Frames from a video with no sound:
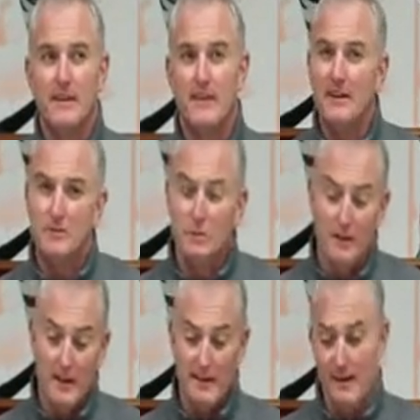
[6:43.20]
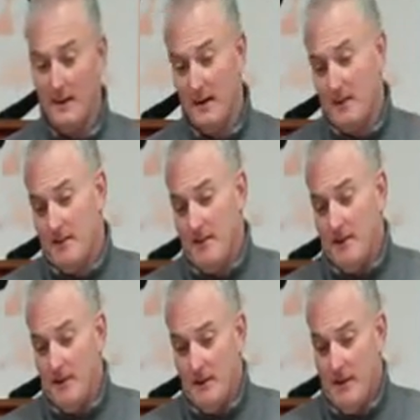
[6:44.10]
that's what
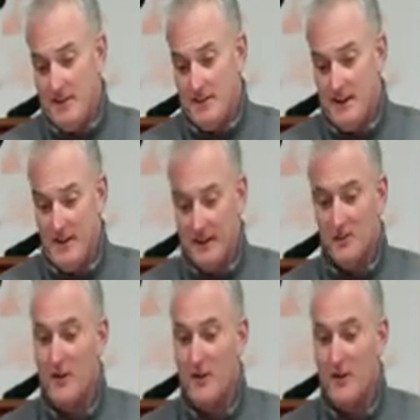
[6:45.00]
I say that's